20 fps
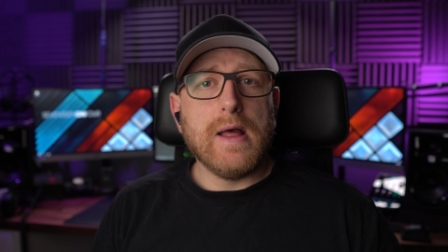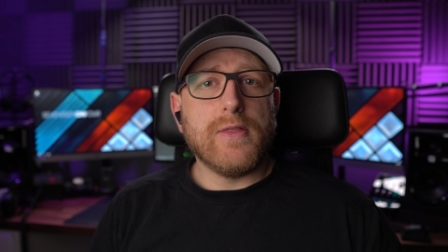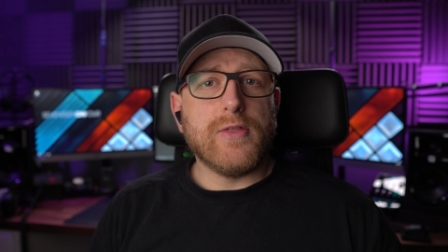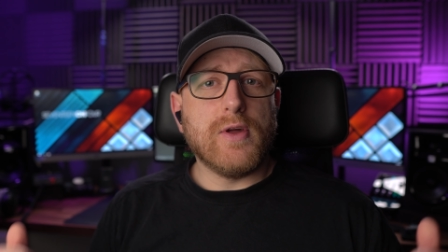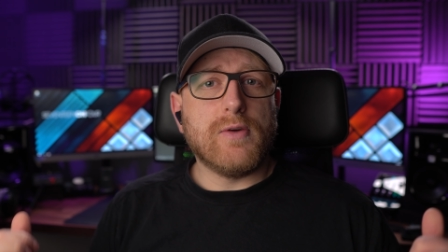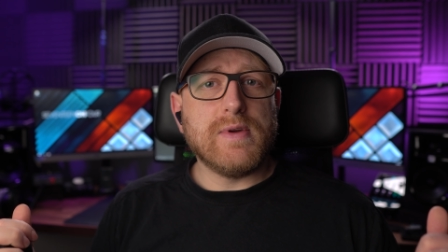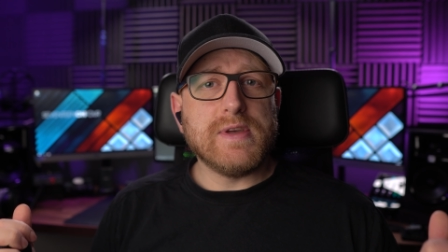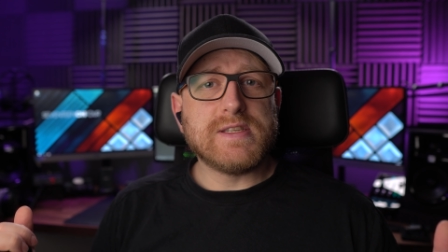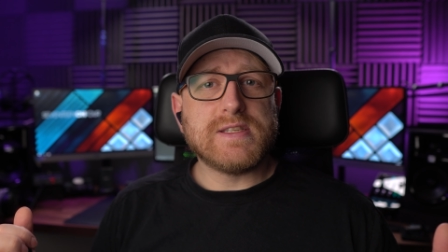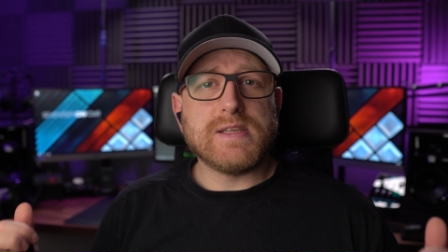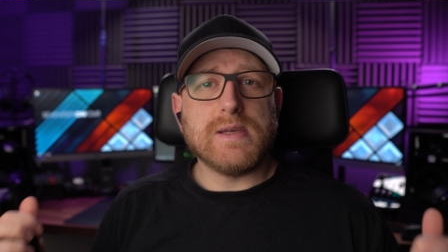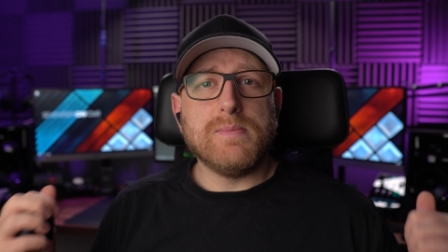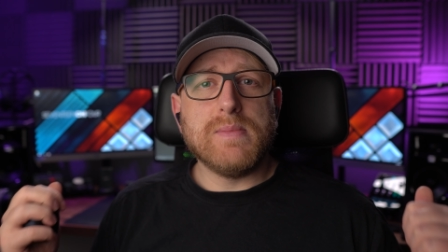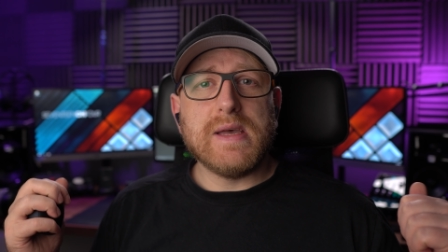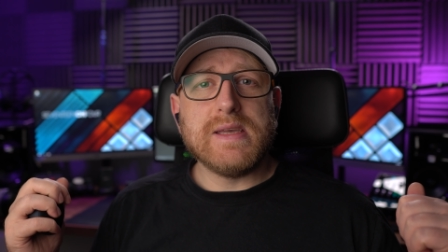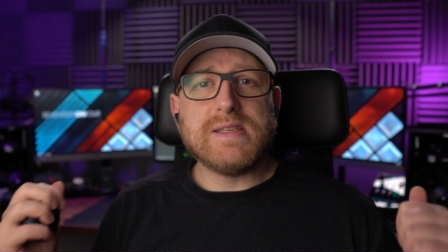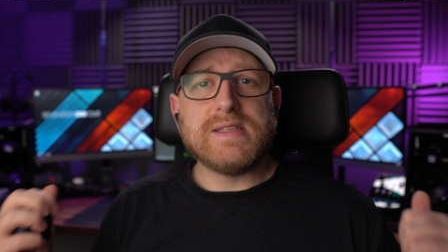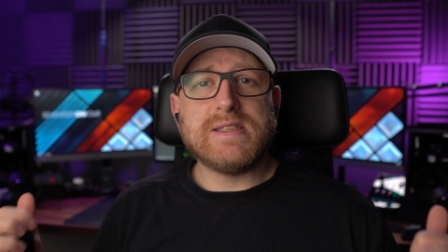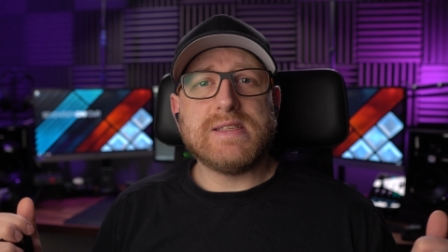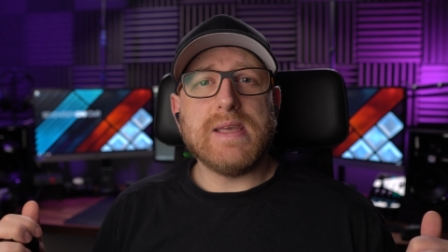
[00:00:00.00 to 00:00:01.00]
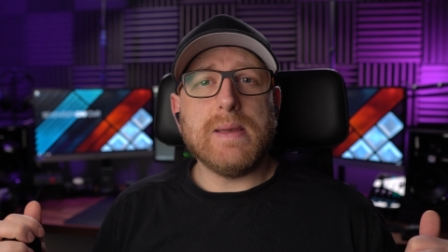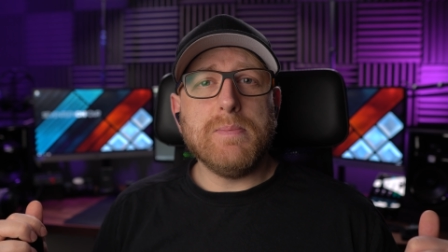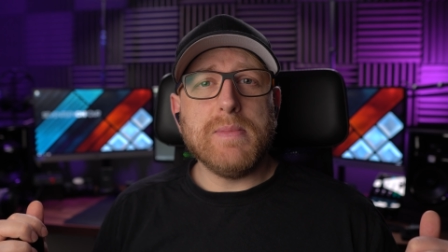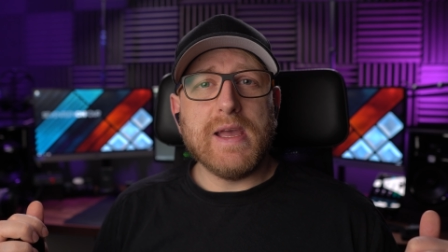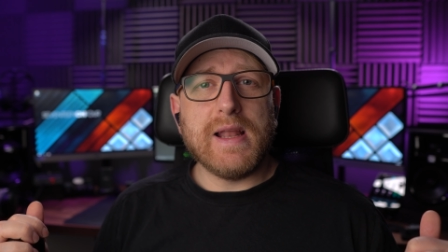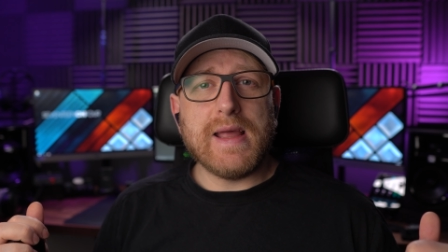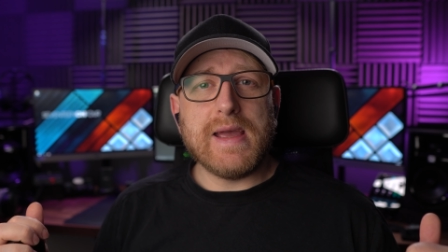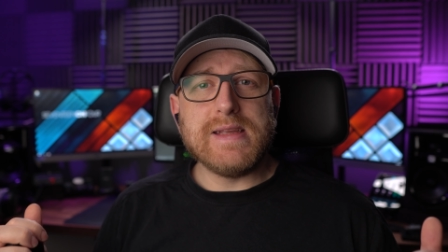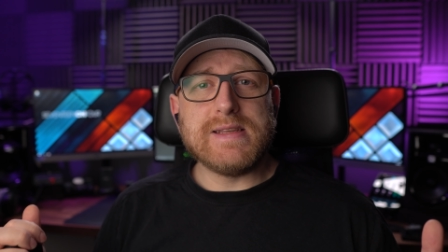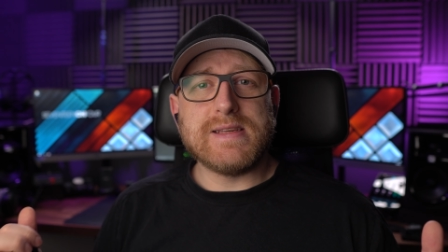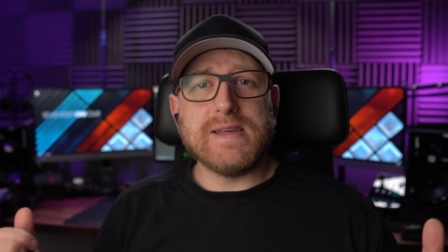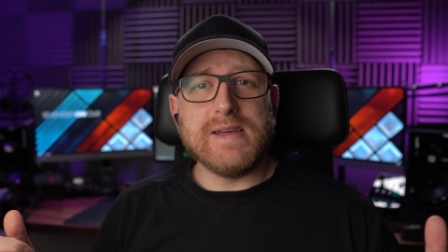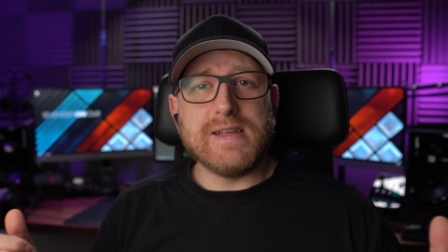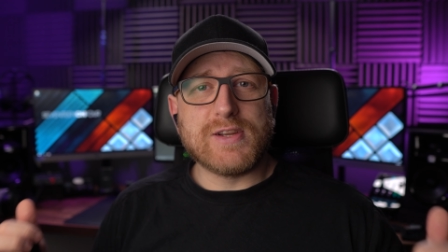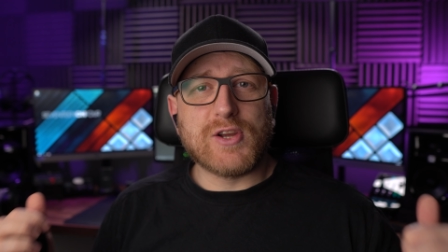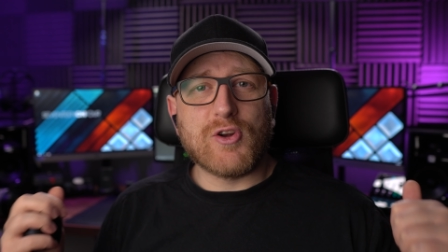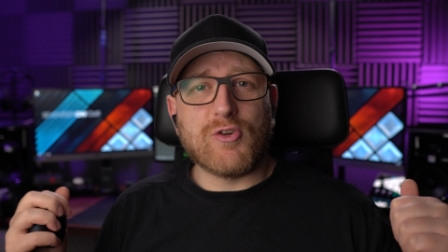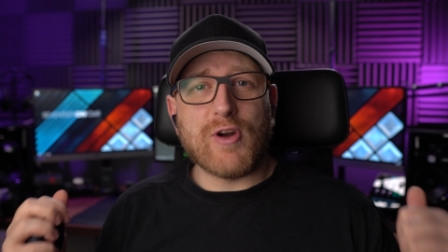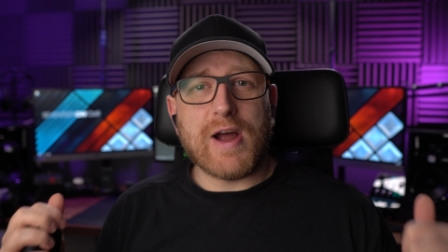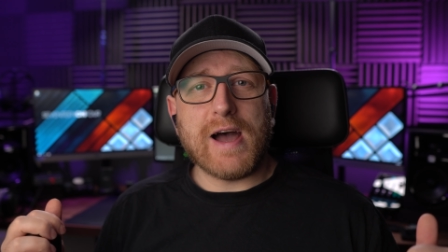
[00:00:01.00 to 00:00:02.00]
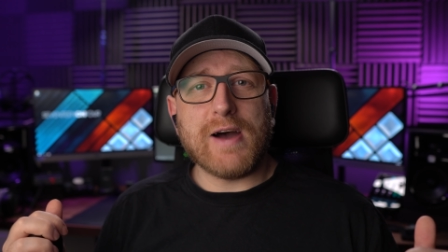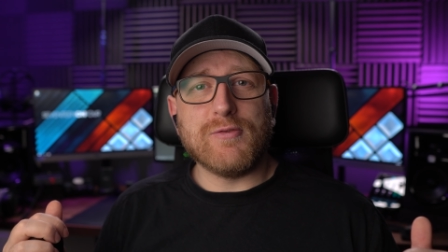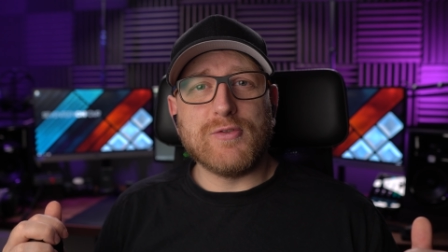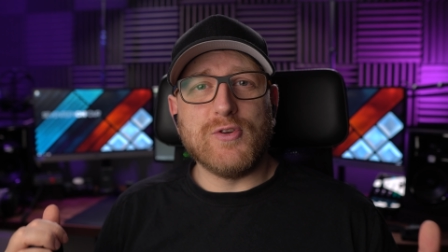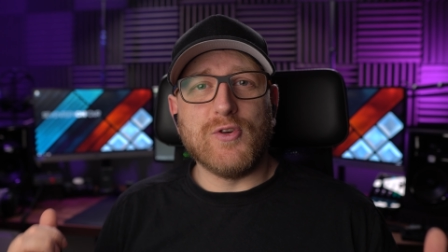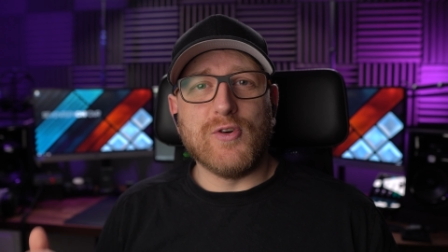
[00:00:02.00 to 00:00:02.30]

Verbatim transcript: There is some simulated crowd